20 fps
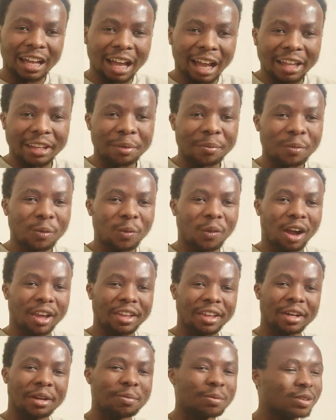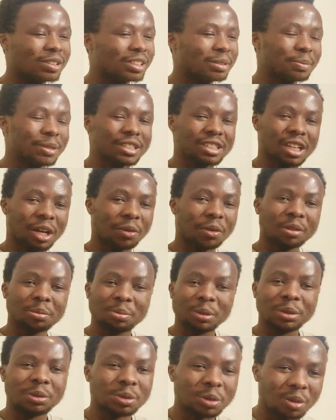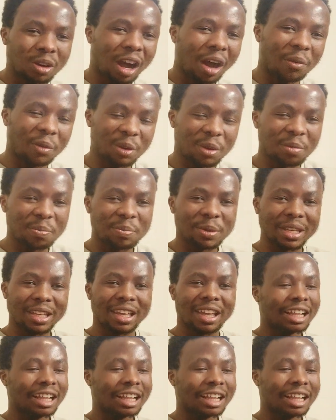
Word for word: I am who I am, which means I will be who I will be.